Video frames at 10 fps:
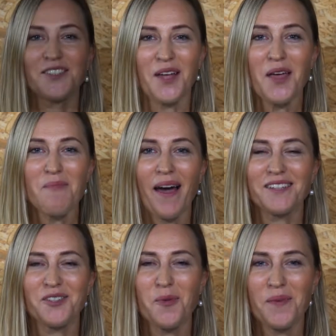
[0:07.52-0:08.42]
Today, my
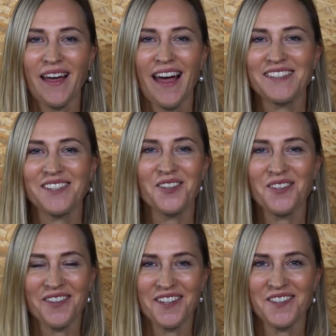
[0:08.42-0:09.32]
topic has a
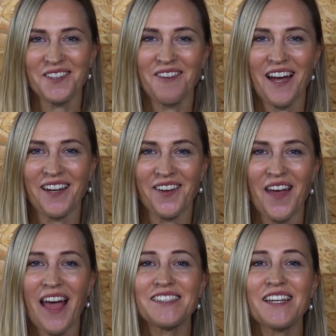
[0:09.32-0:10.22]
universal value
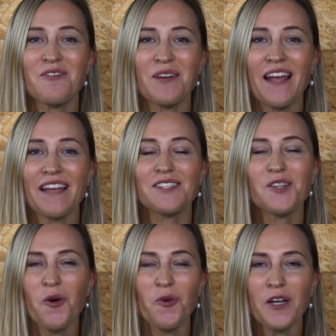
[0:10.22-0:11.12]
as it relates
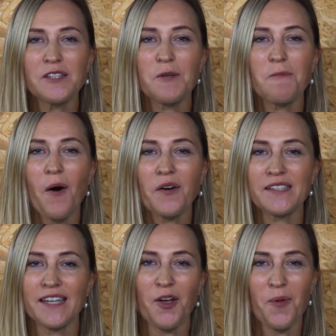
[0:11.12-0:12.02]
not only to
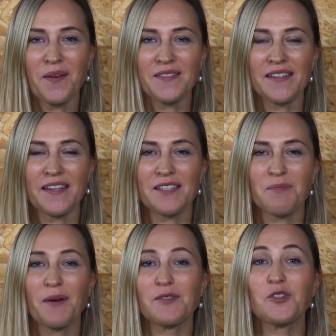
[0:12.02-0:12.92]
marketing or business,
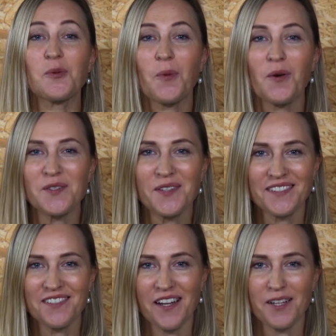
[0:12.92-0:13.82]
but to personal
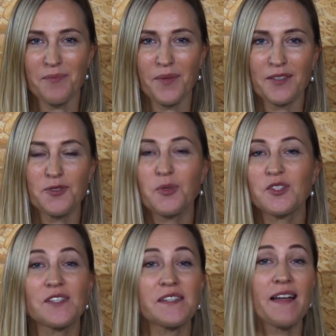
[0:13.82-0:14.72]
development, which
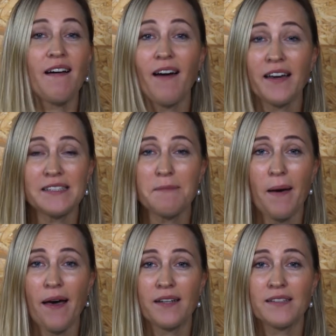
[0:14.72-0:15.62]
is in high
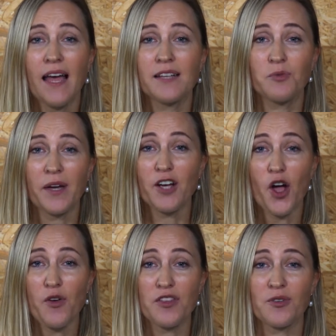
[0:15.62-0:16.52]
demand as we're
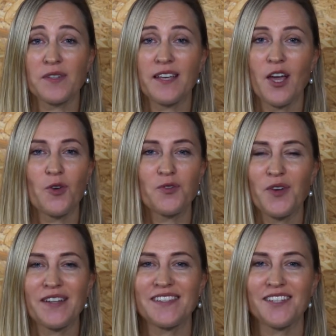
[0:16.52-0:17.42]
going through the year of
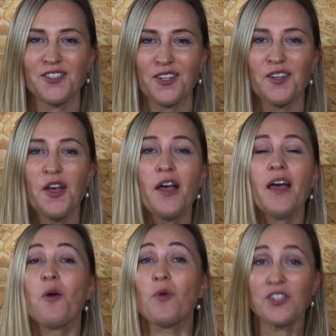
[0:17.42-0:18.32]
transition,
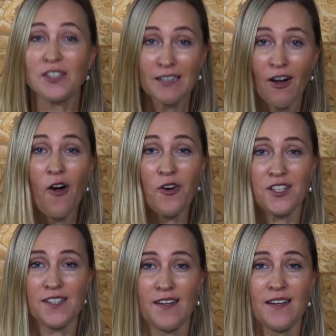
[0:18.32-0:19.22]
which
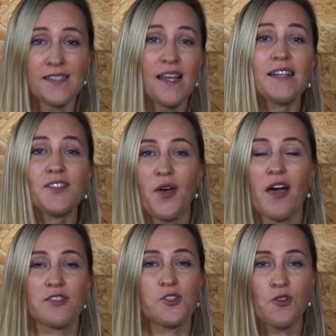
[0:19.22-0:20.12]
encourages us to
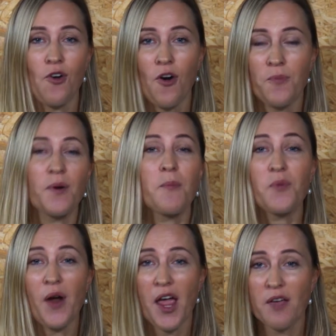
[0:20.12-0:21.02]
act sharp,
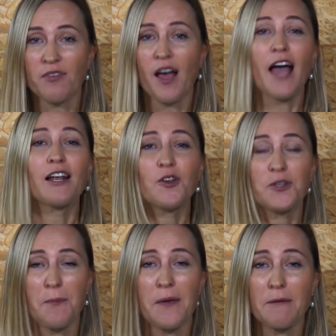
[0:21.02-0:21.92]
brave, and look at
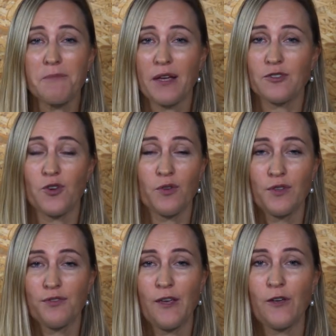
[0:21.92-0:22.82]
the bigger picture of the
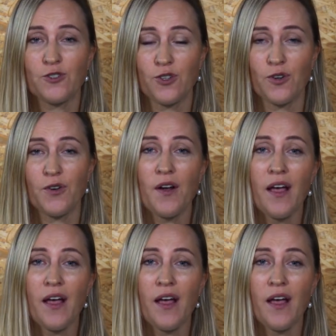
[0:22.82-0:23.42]
future.